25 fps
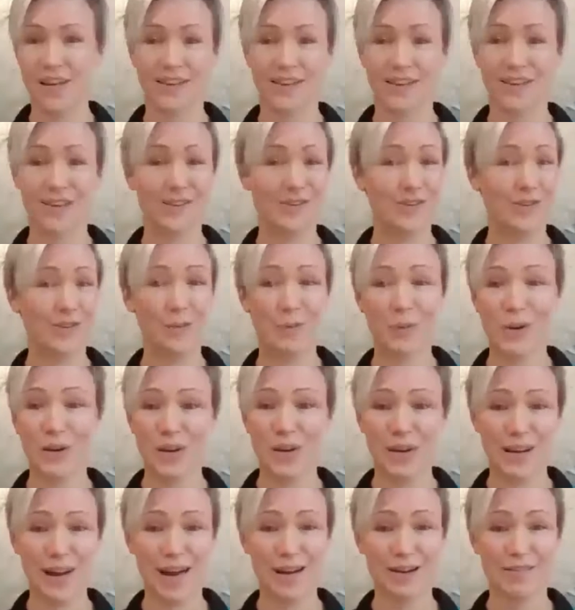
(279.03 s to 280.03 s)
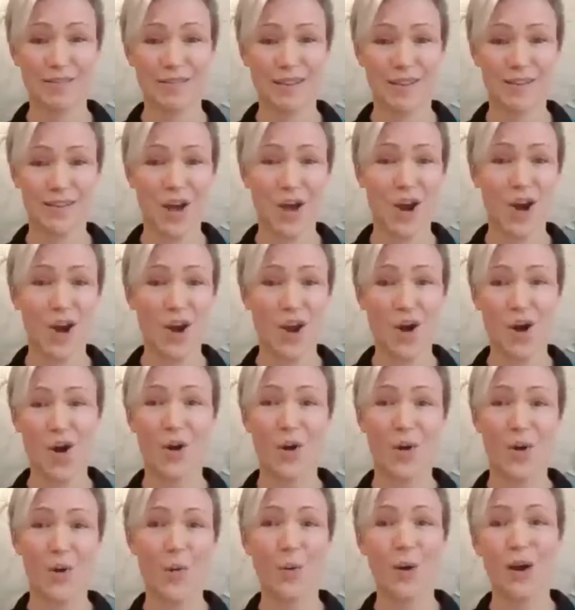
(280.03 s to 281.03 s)
you're still burning calories a
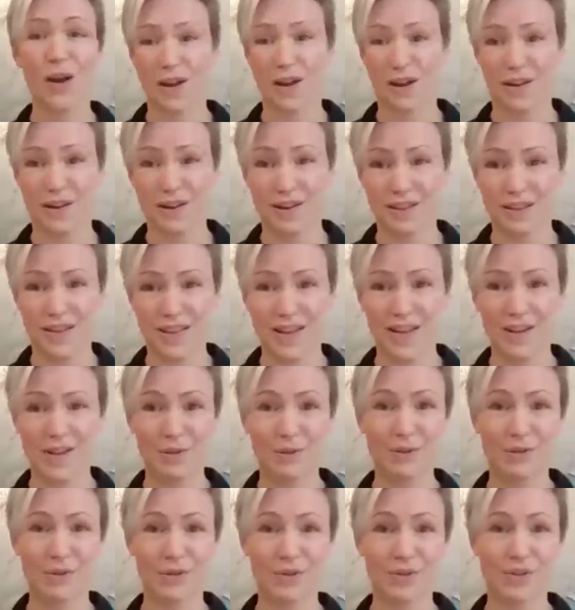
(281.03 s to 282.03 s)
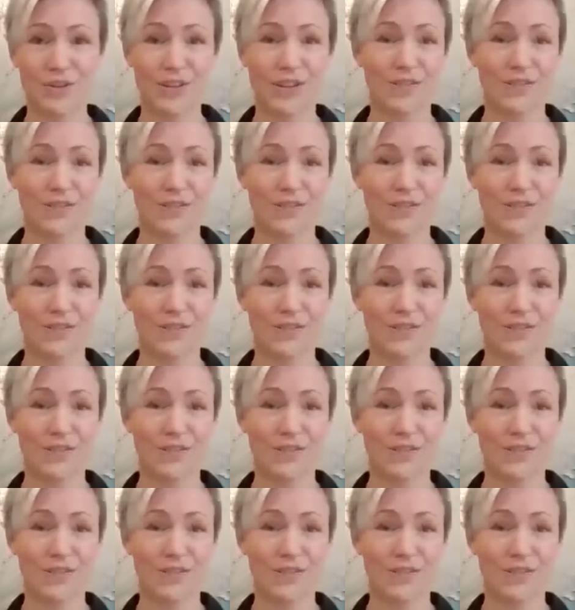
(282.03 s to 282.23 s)
lot quicker than you would